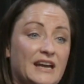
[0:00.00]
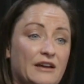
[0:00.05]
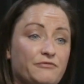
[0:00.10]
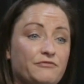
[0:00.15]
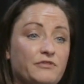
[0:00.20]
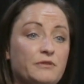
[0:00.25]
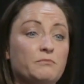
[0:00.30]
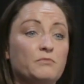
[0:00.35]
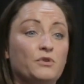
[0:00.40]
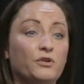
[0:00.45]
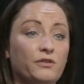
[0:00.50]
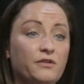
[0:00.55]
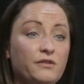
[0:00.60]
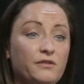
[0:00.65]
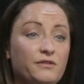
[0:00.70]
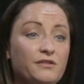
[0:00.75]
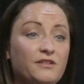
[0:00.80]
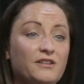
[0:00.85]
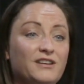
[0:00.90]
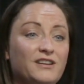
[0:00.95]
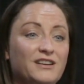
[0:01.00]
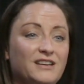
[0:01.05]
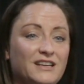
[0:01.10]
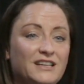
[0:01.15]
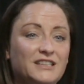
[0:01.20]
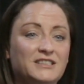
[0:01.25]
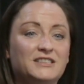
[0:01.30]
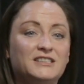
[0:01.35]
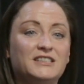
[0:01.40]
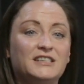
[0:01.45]
every month
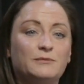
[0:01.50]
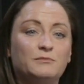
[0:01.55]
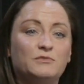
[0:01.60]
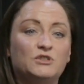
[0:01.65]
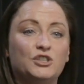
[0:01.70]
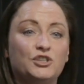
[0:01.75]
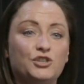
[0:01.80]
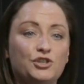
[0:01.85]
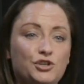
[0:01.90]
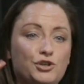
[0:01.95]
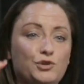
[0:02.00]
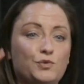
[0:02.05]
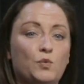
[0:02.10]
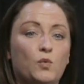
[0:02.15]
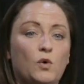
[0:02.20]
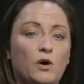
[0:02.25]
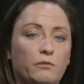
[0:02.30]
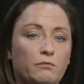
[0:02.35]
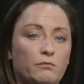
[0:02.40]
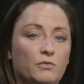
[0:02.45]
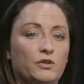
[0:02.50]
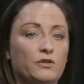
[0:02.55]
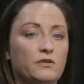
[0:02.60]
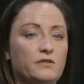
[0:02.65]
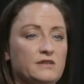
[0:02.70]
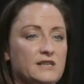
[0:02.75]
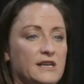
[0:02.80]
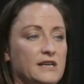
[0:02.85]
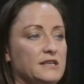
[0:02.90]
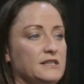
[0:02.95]
it's deemed a new
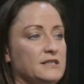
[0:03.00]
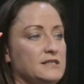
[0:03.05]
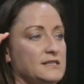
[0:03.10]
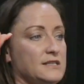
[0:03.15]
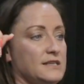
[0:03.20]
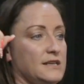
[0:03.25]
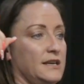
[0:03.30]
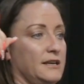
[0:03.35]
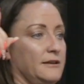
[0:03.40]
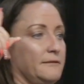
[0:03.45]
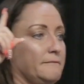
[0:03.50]
1-month tenancy.